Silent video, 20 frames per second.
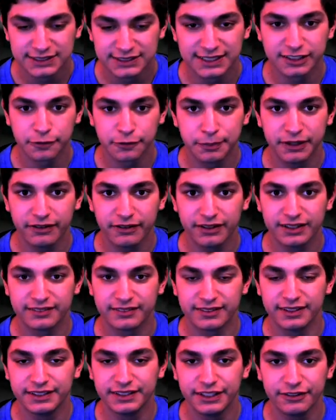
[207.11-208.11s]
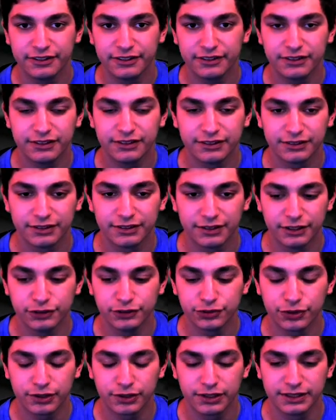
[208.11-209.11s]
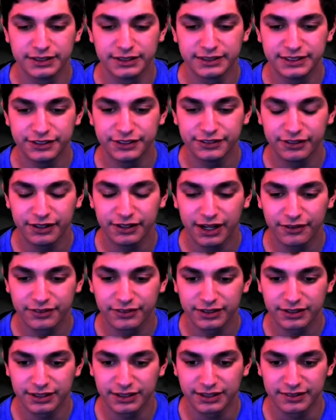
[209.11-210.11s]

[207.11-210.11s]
Sixth period is intro to interior housing and